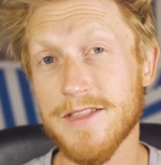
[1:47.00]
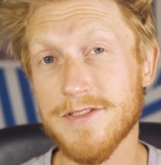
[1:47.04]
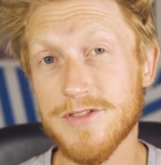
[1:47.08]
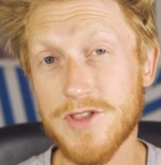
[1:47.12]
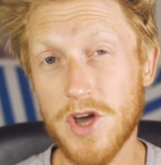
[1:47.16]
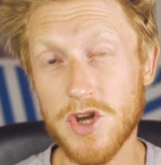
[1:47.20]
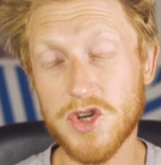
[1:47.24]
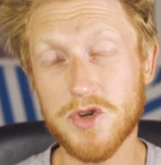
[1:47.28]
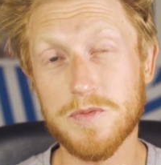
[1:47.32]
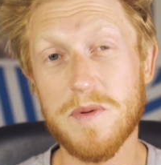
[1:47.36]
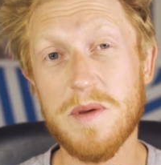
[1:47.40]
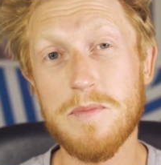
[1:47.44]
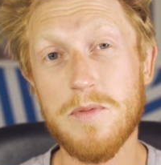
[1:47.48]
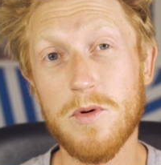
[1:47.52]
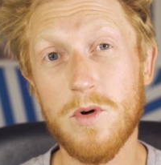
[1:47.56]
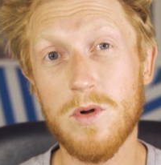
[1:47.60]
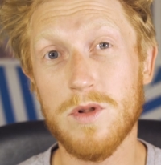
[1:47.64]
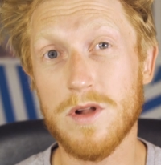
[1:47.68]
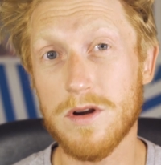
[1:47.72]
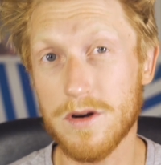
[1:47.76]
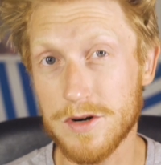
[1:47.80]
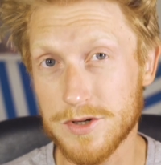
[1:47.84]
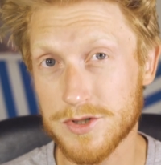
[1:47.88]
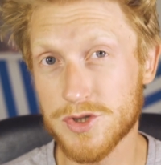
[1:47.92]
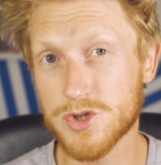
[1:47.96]
Dutch
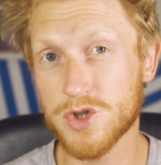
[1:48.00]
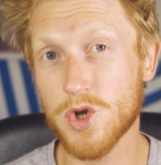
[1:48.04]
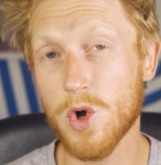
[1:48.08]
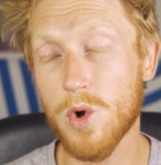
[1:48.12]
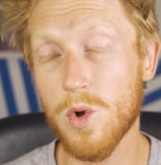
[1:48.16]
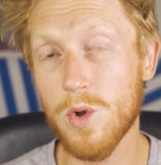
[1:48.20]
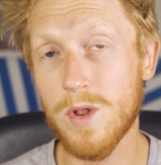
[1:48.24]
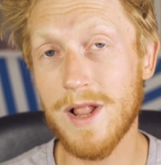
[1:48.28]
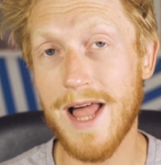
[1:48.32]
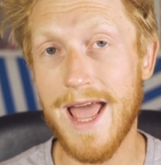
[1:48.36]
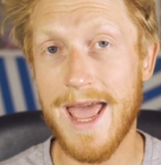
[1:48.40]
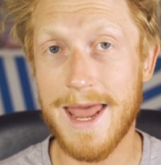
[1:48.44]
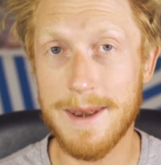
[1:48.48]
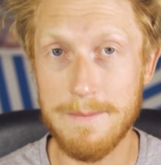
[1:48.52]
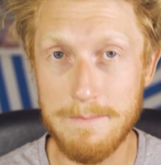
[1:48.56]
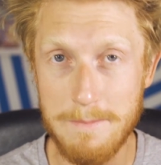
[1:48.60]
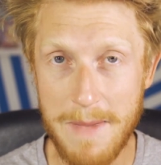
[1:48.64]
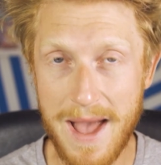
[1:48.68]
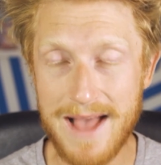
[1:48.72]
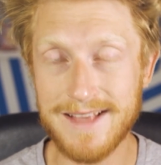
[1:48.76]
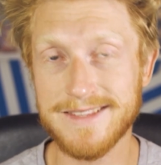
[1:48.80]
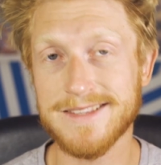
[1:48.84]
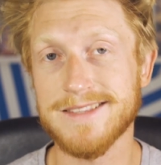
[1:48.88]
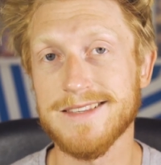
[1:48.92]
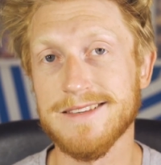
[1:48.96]
people are tall and
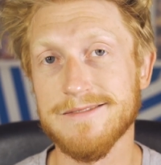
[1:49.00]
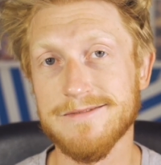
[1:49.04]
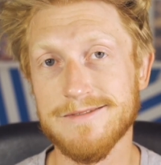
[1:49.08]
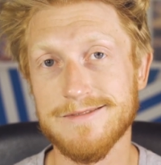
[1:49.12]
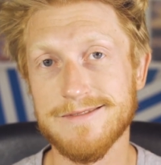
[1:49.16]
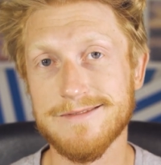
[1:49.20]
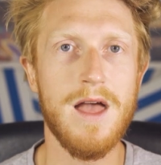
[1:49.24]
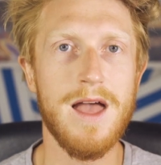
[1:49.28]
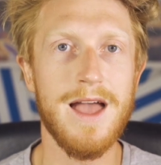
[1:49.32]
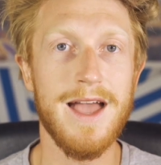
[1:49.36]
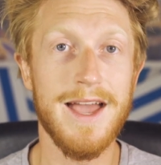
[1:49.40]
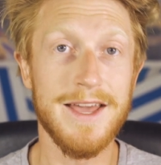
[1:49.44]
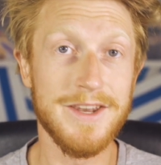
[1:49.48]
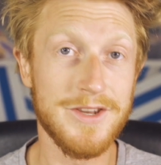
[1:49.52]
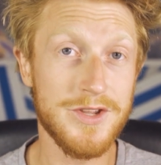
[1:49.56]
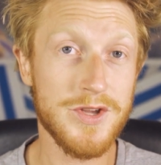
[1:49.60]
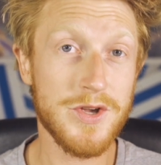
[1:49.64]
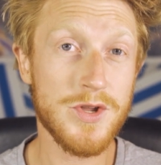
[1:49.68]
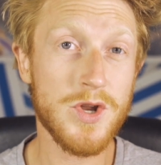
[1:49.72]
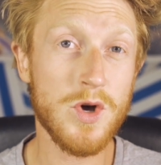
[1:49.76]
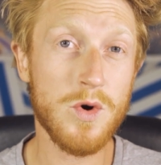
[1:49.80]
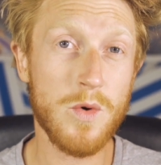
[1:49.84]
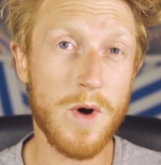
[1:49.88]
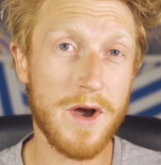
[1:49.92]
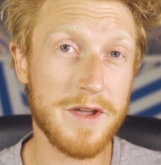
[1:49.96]
massive. And do
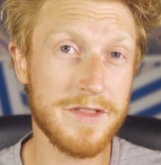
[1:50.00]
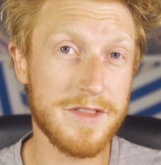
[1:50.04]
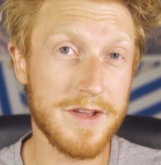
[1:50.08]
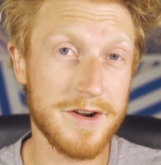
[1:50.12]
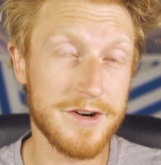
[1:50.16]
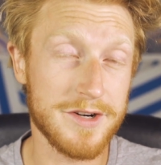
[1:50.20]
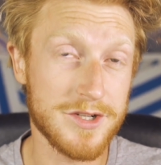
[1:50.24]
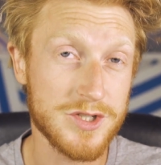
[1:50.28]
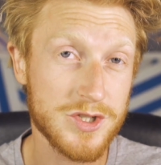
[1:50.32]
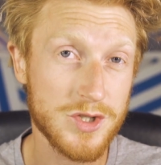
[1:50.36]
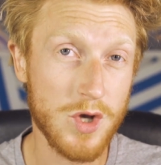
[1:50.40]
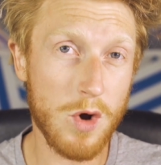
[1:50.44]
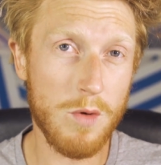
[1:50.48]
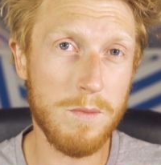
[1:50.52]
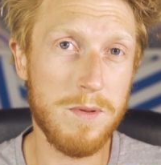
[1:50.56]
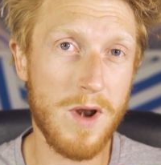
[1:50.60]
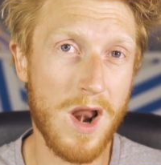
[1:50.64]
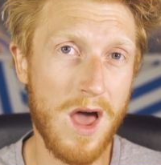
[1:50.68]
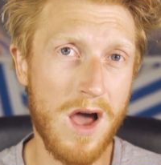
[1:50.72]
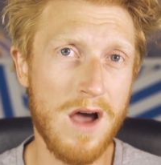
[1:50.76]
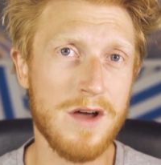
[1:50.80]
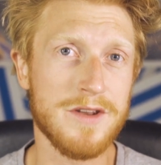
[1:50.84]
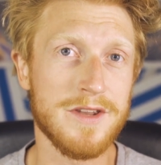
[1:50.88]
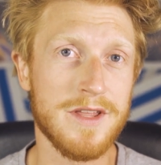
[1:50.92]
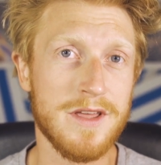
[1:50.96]
you know why they're so
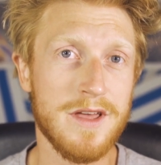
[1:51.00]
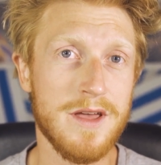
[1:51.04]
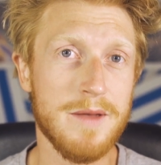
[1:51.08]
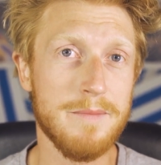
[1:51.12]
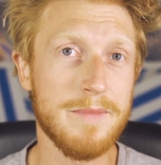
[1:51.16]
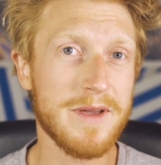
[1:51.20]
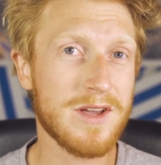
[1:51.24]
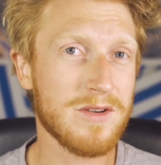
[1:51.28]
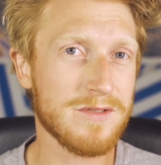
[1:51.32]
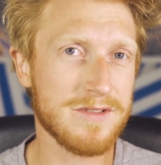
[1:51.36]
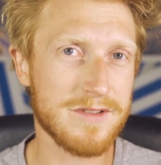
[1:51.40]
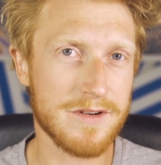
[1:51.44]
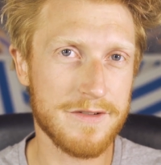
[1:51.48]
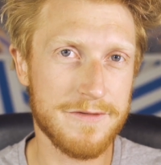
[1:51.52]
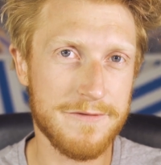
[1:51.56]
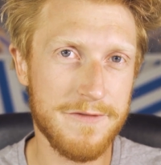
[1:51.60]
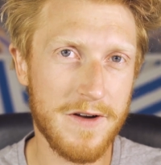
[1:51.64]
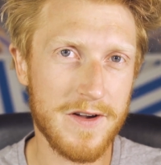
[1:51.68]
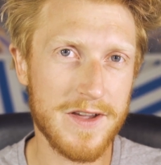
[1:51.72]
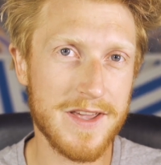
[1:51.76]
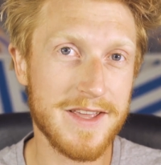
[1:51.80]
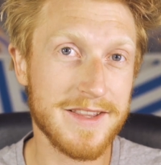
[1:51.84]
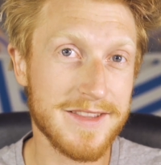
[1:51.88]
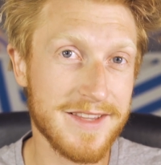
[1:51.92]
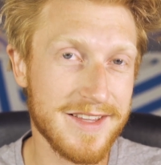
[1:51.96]
blonde? Because they're
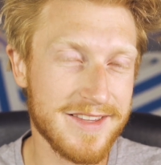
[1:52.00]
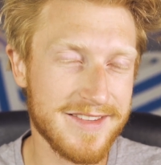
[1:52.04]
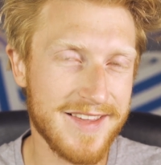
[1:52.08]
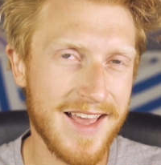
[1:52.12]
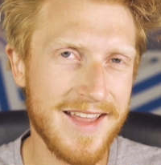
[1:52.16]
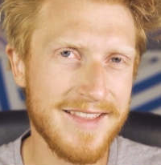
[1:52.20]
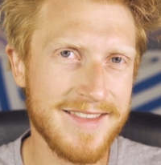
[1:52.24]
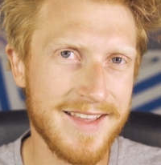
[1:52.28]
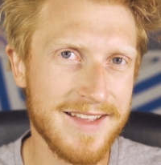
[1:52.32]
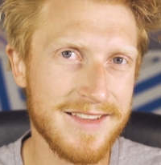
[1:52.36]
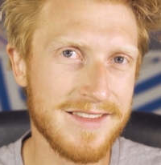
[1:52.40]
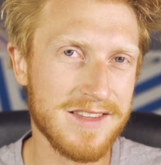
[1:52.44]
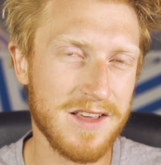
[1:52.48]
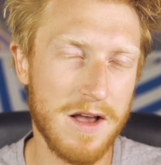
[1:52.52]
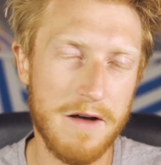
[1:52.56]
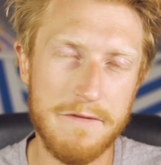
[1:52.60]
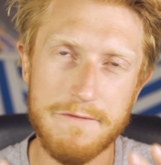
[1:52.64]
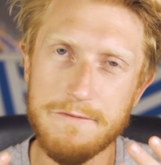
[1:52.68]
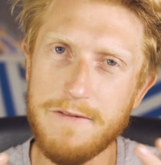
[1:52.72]
fucking descendants of